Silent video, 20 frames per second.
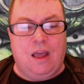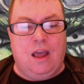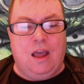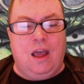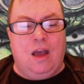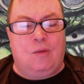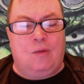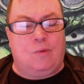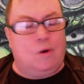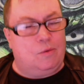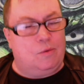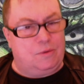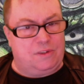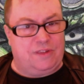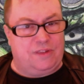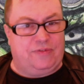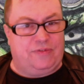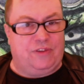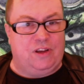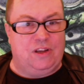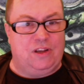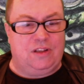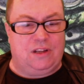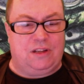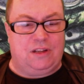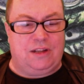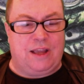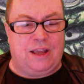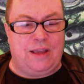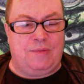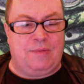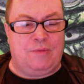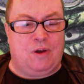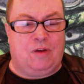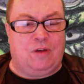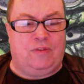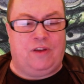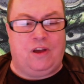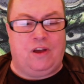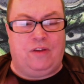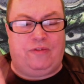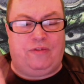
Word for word: What was the first name of her